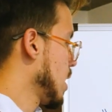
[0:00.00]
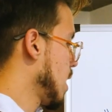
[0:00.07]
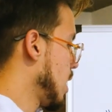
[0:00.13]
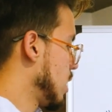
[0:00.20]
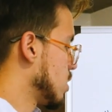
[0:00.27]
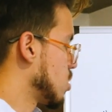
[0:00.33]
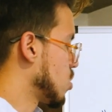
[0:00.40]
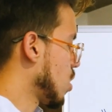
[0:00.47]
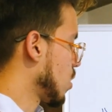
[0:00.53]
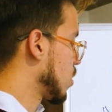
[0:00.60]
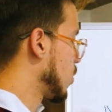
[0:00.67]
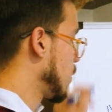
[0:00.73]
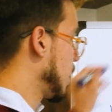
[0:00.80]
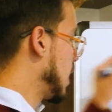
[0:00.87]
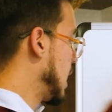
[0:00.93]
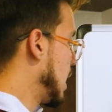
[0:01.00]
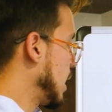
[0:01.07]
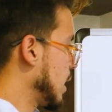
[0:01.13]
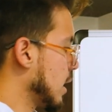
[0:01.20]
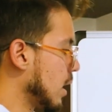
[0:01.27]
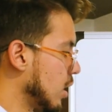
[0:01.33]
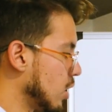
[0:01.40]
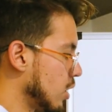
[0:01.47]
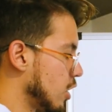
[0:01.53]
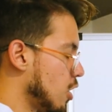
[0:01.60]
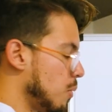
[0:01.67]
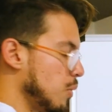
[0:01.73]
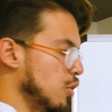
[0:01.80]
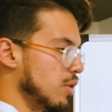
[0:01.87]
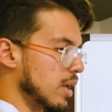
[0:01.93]
and start creating a good
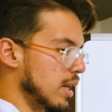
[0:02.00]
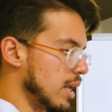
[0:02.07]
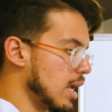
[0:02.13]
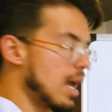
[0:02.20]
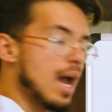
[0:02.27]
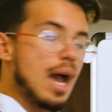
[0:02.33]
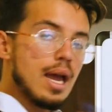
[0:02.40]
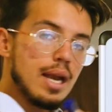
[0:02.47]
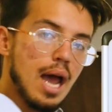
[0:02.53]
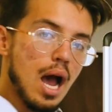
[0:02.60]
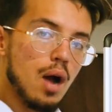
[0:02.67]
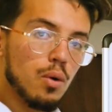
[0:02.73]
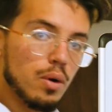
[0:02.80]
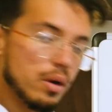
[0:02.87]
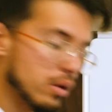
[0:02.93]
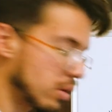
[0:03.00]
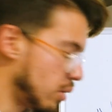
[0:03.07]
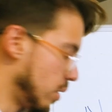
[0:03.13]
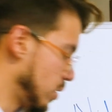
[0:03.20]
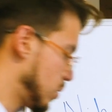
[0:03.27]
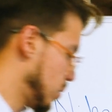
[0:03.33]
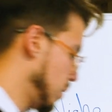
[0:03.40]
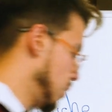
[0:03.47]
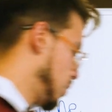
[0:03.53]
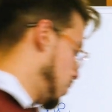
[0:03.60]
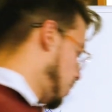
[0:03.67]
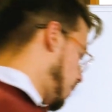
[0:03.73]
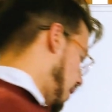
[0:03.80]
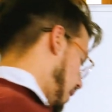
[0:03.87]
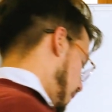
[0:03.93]
community. And how are you going to do that?